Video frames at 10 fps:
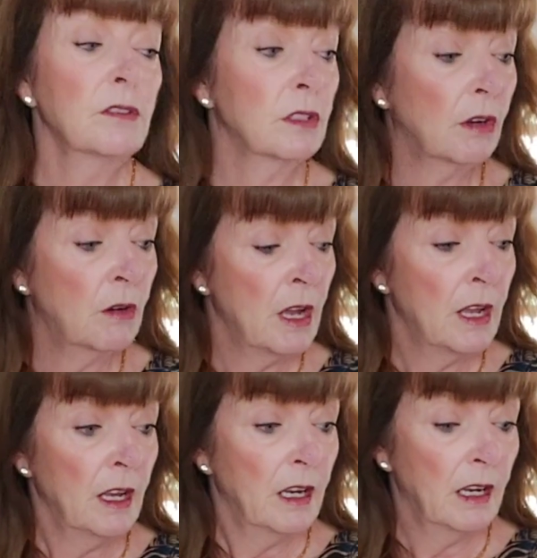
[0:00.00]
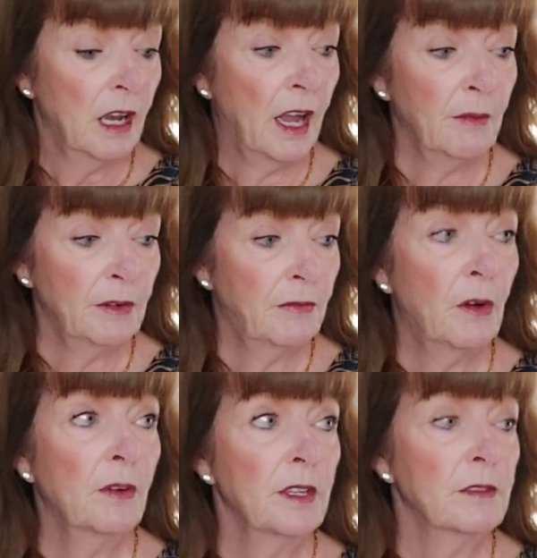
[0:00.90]
So I would
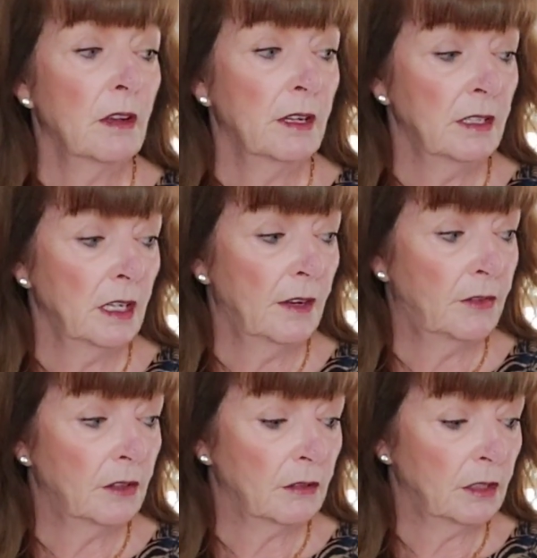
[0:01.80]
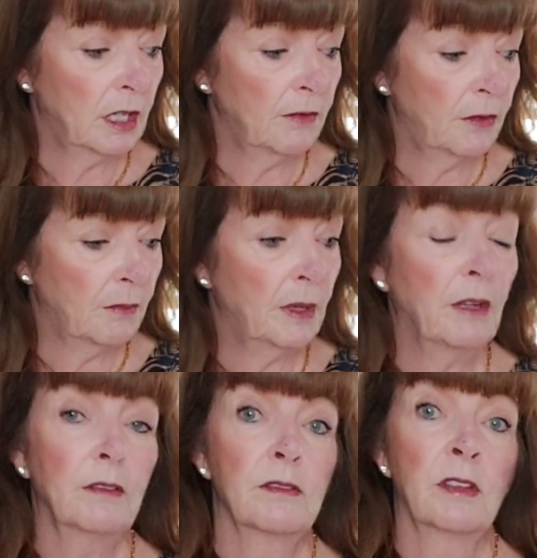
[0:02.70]
focus on, if you're looking for
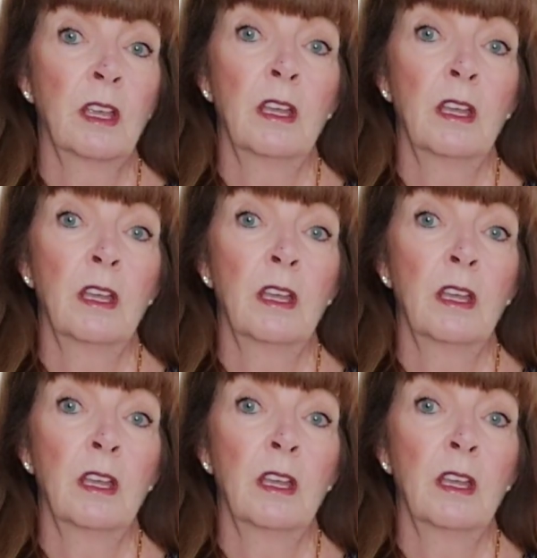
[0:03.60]
belts,